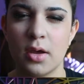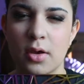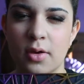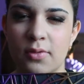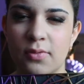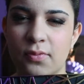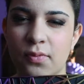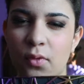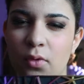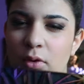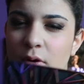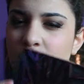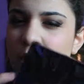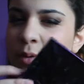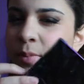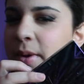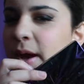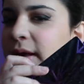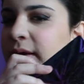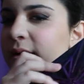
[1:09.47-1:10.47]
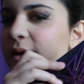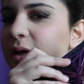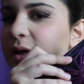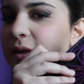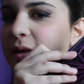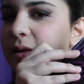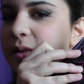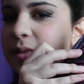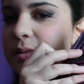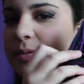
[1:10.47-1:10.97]
4 palette. I
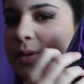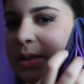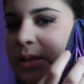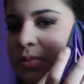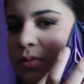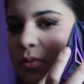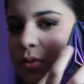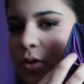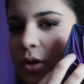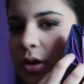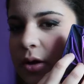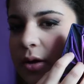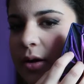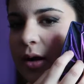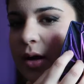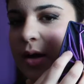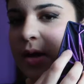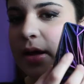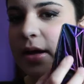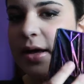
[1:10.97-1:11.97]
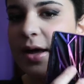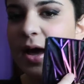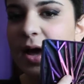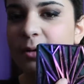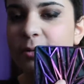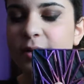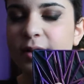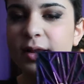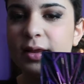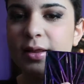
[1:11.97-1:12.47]
think it's the Vice 4. I
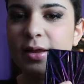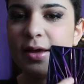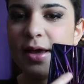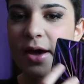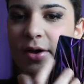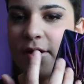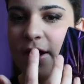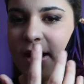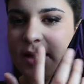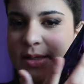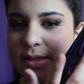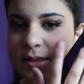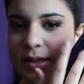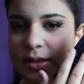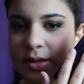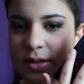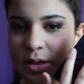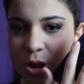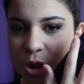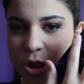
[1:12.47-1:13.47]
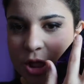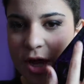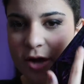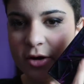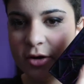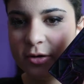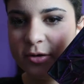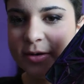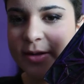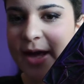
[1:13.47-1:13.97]
really like how it has like this
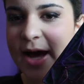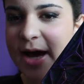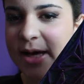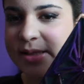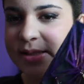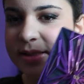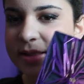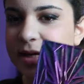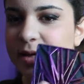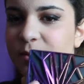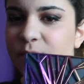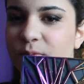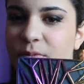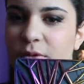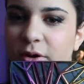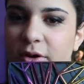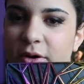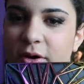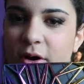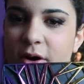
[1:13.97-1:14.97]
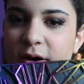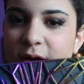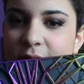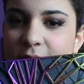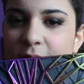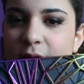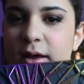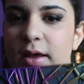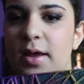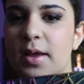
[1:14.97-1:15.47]
shattered glass type look on
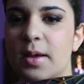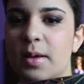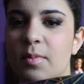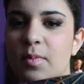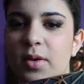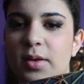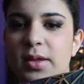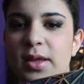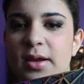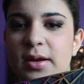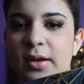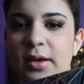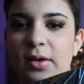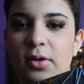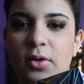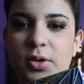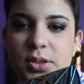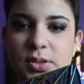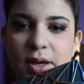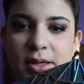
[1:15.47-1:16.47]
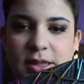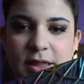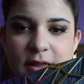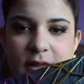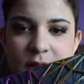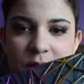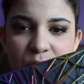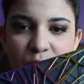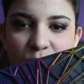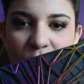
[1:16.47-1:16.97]
it, but then it also has like
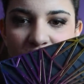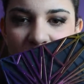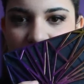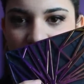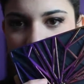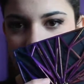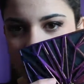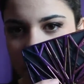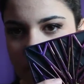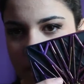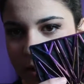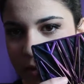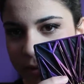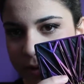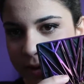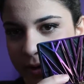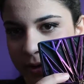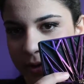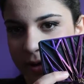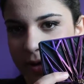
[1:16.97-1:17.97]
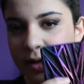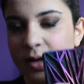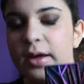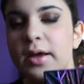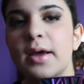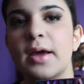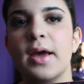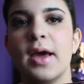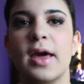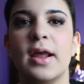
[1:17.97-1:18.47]
this rainbow coloring on it,
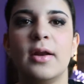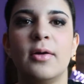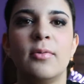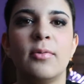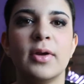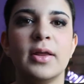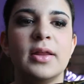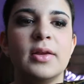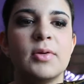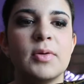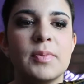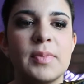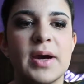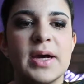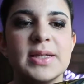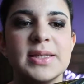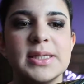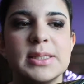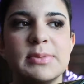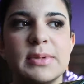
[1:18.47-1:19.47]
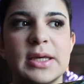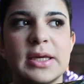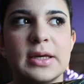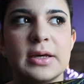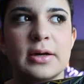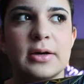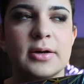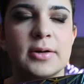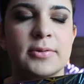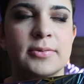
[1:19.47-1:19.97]
and it really reminds me
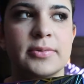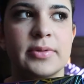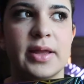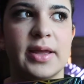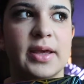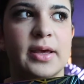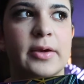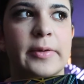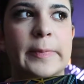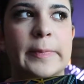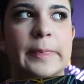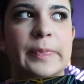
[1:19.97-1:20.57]
of like